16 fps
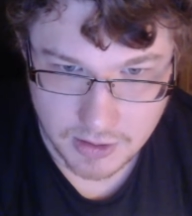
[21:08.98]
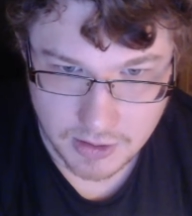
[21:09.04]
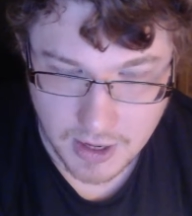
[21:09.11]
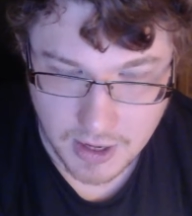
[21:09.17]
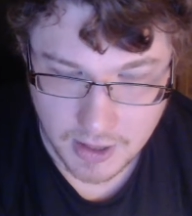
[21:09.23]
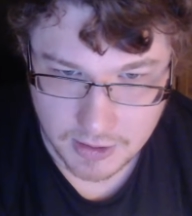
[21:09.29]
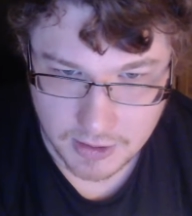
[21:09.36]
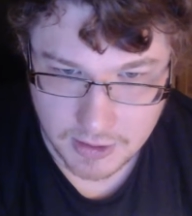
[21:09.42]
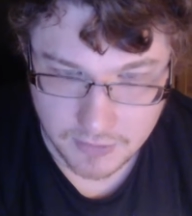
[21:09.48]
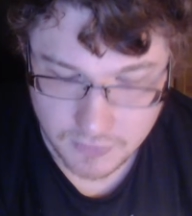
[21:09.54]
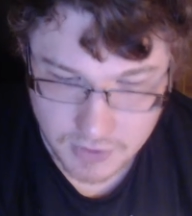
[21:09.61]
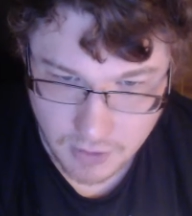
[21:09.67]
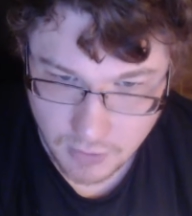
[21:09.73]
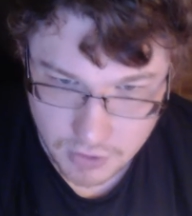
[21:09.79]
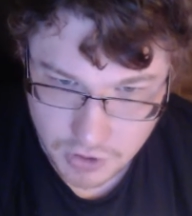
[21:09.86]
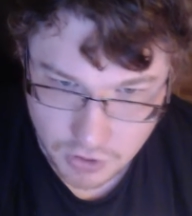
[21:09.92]
yeah, if
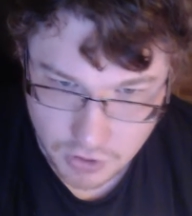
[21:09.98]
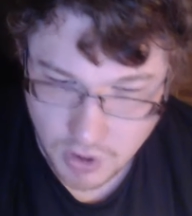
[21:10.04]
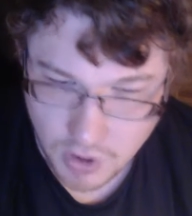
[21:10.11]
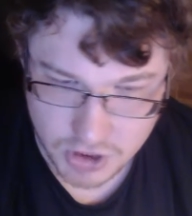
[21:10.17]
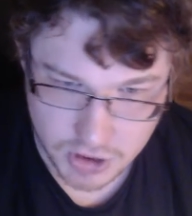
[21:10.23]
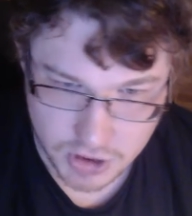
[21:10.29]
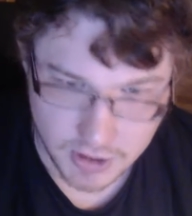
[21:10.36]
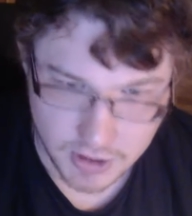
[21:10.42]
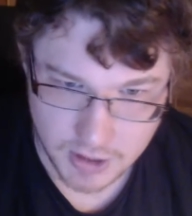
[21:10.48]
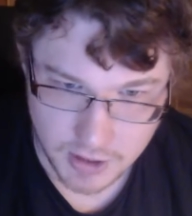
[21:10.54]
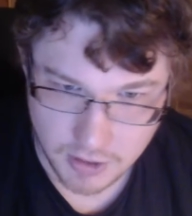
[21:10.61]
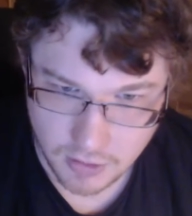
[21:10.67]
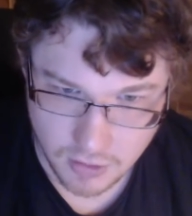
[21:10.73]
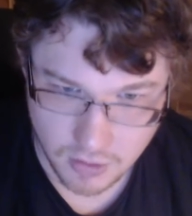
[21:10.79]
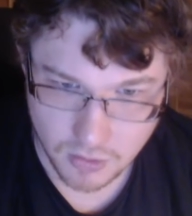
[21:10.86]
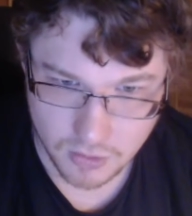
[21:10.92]
someone's
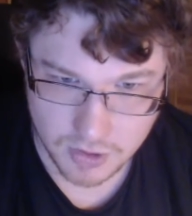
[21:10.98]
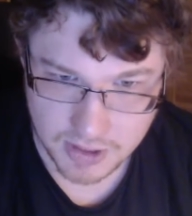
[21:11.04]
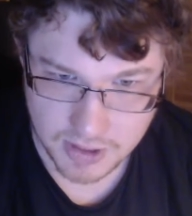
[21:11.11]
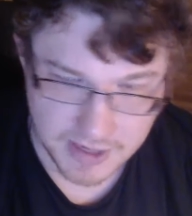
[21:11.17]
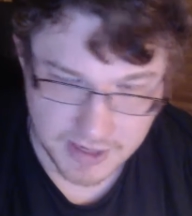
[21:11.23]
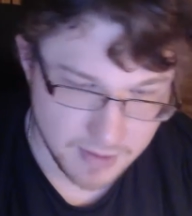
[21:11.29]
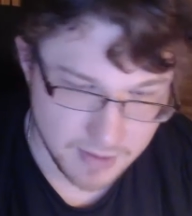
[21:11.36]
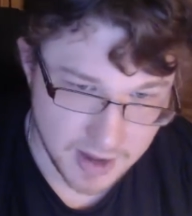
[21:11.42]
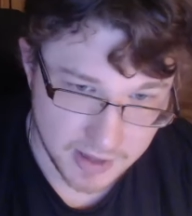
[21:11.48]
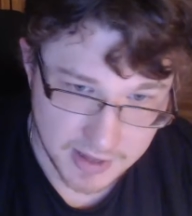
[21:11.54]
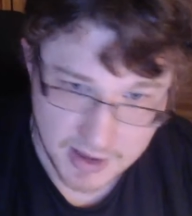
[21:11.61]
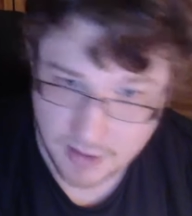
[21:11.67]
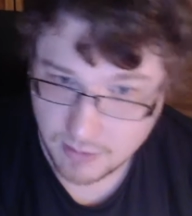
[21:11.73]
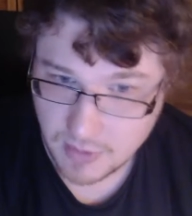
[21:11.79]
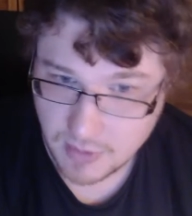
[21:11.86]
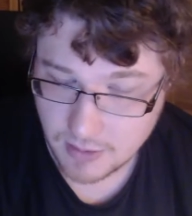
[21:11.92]
questioning, oh, did he make
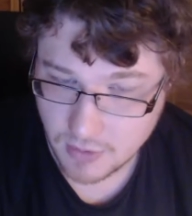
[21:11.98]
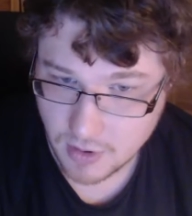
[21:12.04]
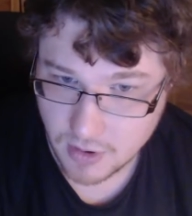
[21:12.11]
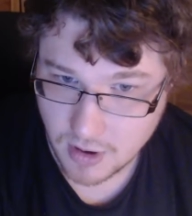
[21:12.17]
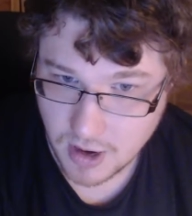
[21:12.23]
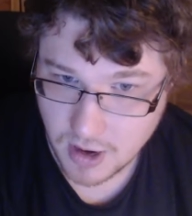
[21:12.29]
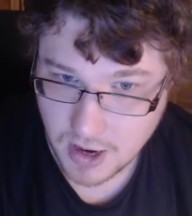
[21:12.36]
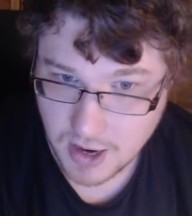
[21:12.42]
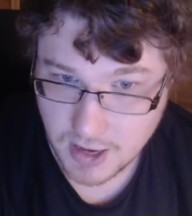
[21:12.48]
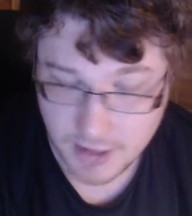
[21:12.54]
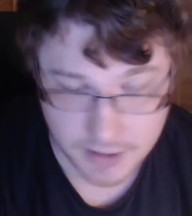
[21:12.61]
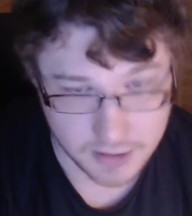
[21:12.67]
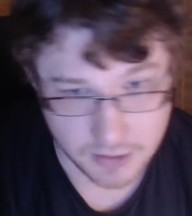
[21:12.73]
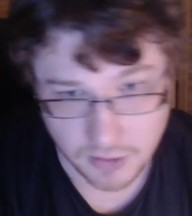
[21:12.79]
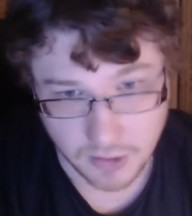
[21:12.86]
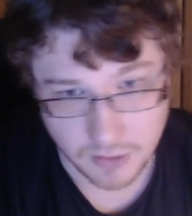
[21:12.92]
that meme or not?
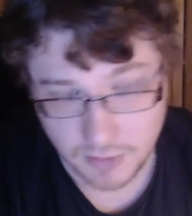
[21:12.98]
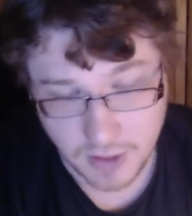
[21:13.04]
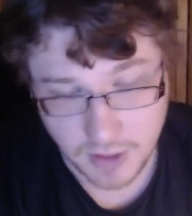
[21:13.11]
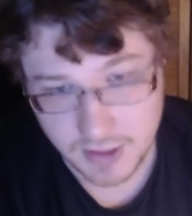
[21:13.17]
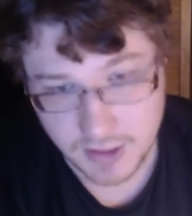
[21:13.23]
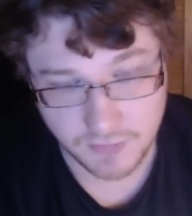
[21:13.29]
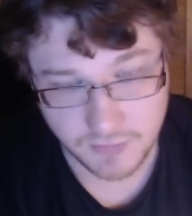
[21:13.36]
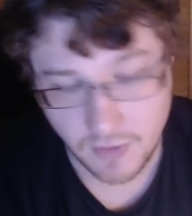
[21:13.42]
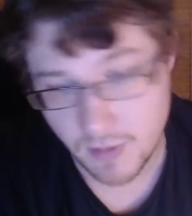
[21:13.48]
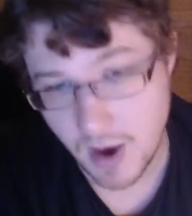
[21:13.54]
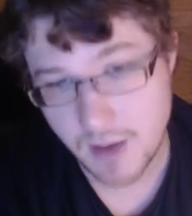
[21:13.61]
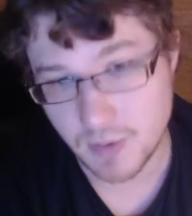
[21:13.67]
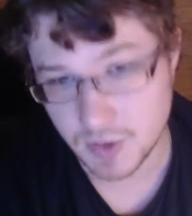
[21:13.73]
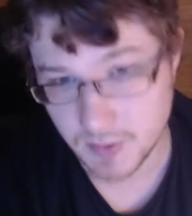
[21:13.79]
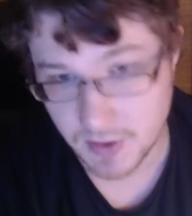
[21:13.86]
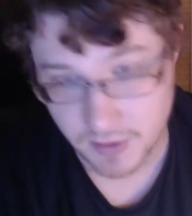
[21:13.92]
Or like, because from my
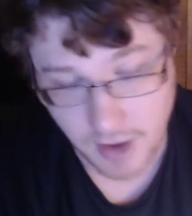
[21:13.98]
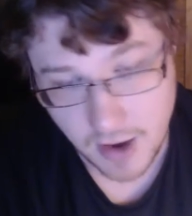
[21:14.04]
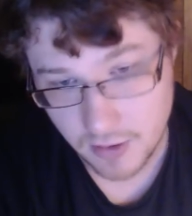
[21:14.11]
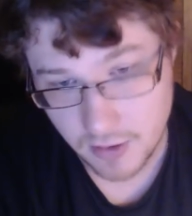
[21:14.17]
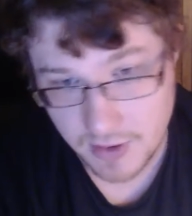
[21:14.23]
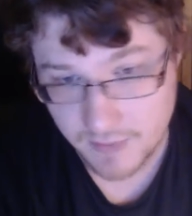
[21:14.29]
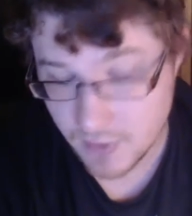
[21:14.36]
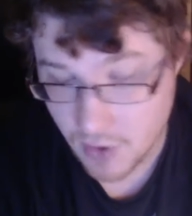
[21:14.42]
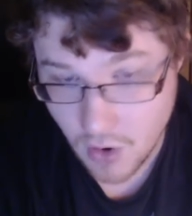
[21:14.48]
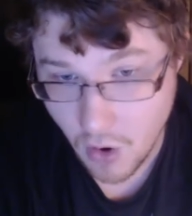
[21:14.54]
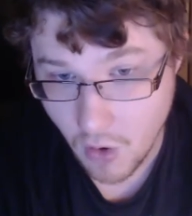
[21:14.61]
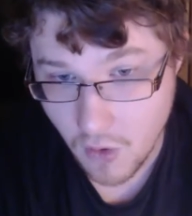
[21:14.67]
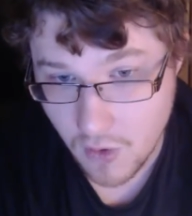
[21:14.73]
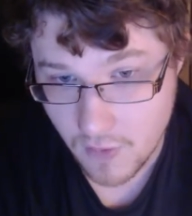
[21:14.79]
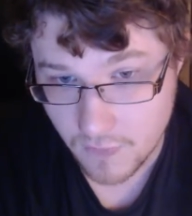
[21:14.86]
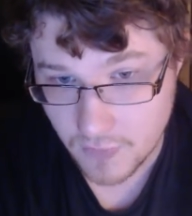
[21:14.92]
perspective, I don't even
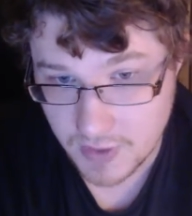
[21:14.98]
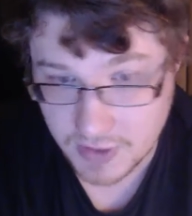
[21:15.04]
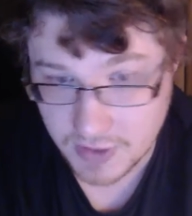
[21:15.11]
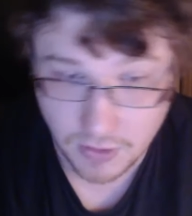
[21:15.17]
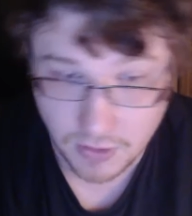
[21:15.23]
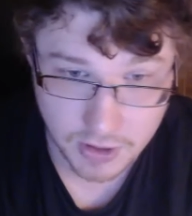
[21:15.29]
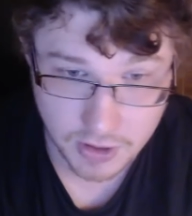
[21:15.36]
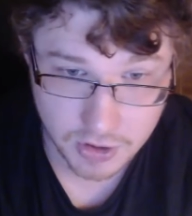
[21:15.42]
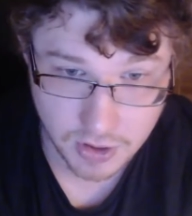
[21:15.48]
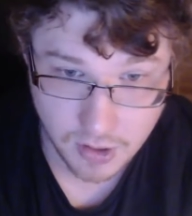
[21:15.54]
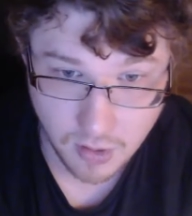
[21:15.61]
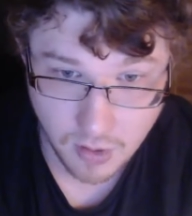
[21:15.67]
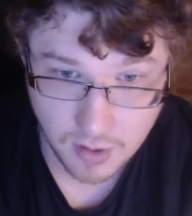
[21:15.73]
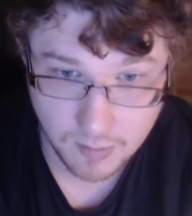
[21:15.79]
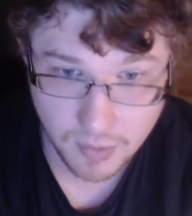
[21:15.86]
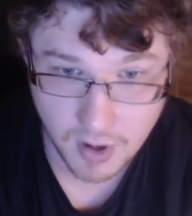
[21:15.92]
know if these are actually
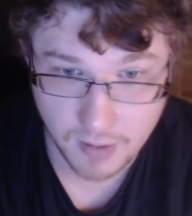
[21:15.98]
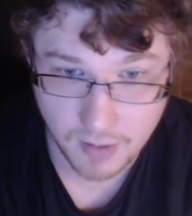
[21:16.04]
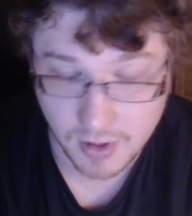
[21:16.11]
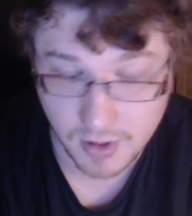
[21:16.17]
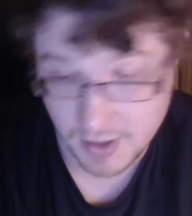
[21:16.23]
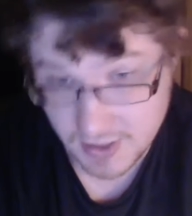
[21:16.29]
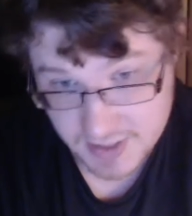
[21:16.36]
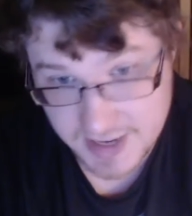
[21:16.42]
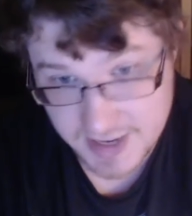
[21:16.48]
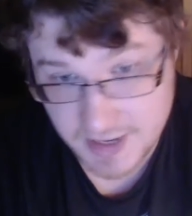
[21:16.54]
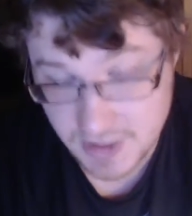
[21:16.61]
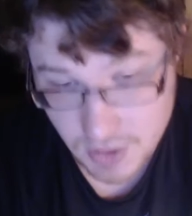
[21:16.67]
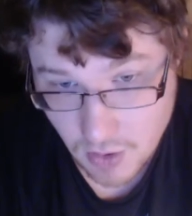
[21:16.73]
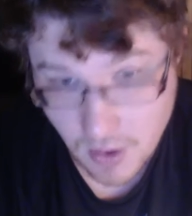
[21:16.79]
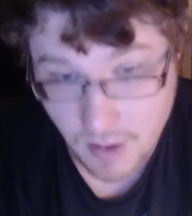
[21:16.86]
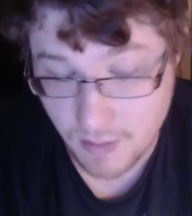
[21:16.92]
going public. It
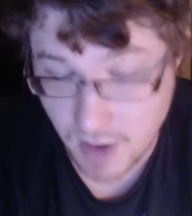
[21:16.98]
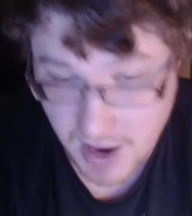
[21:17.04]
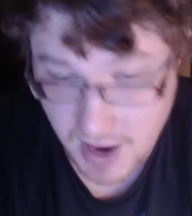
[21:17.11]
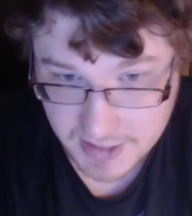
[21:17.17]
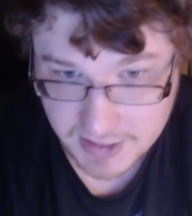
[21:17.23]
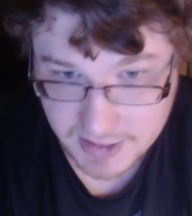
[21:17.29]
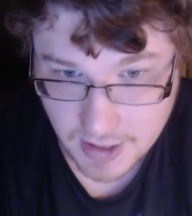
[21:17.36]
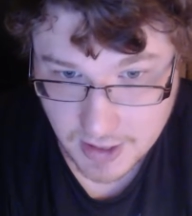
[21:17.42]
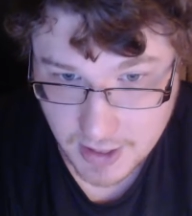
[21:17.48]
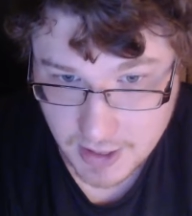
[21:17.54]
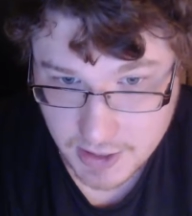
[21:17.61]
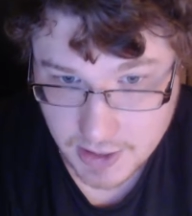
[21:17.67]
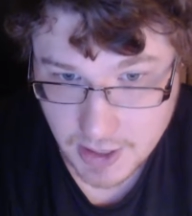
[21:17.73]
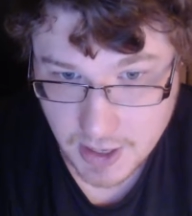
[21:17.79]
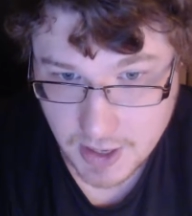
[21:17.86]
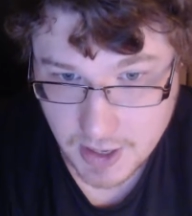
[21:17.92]
says so on my
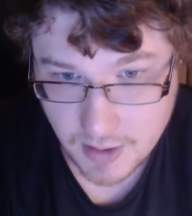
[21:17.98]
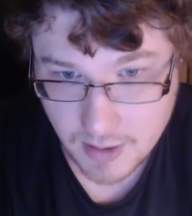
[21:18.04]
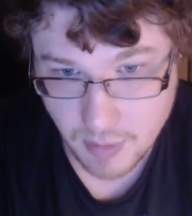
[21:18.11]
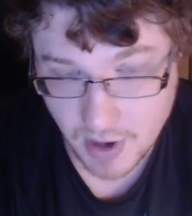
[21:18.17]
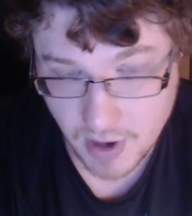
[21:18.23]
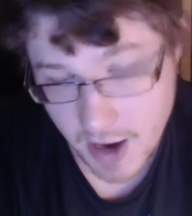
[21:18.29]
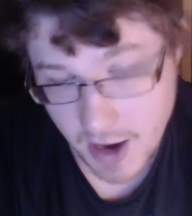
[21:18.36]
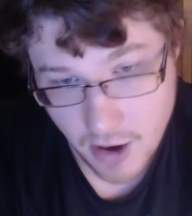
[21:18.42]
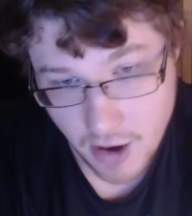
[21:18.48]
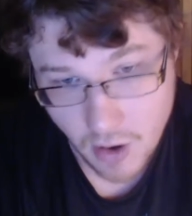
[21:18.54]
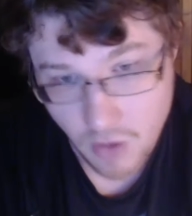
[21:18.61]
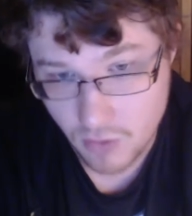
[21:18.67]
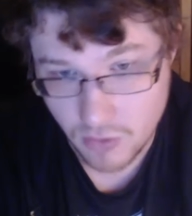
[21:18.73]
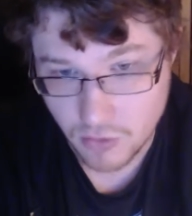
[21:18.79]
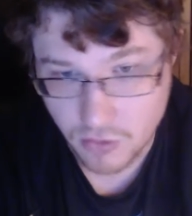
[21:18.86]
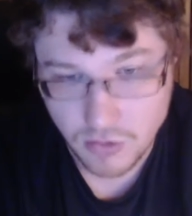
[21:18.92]
side, but I
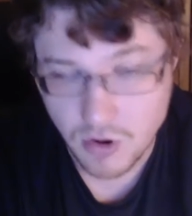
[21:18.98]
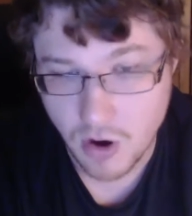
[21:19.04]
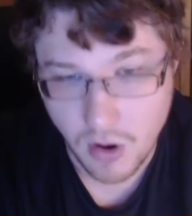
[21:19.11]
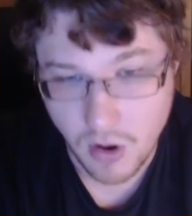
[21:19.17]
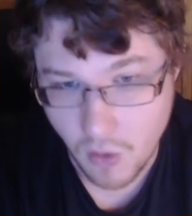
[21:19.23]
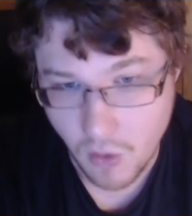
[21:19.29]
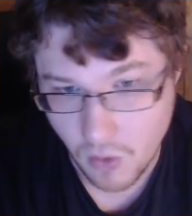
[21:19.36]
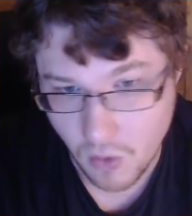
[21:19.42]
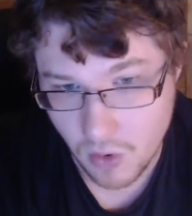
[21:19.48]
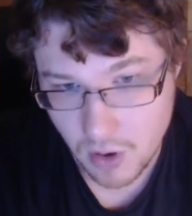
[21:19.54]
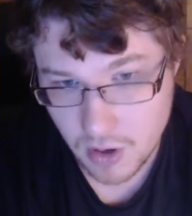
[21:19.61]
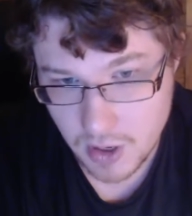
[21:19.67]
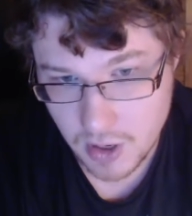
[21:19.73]
don't know.